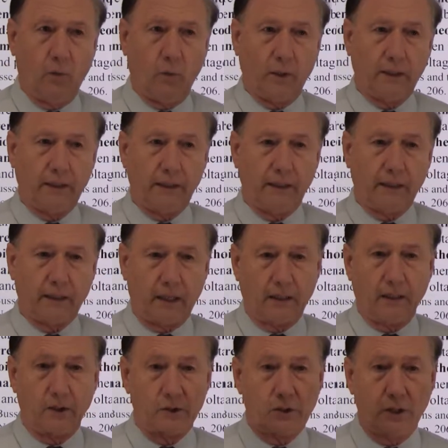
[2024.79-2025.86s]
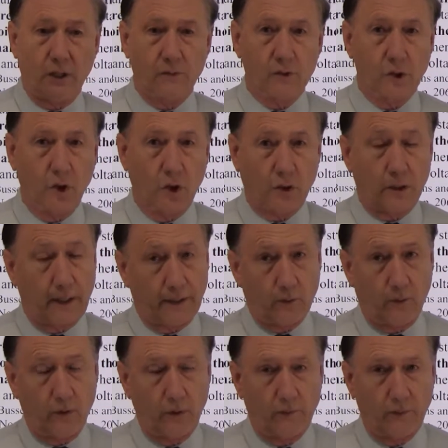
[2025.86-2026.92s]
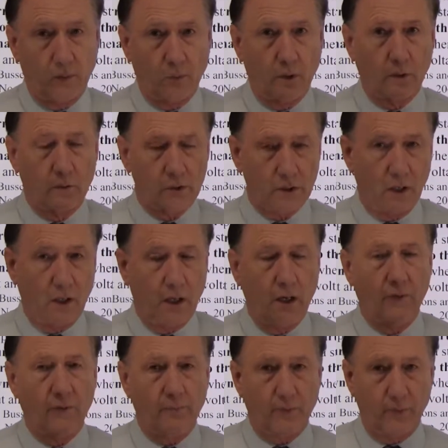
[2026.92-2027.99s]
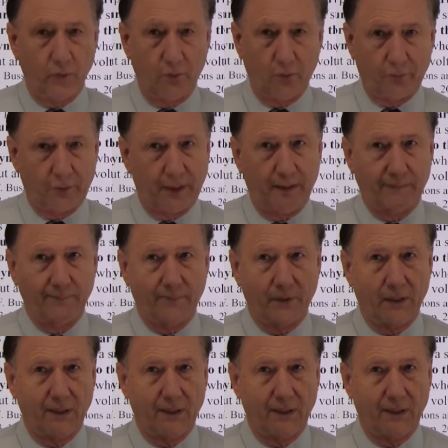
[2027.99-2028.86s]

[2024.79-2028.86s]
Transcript: continental shelves looked like all over the world was enough proof that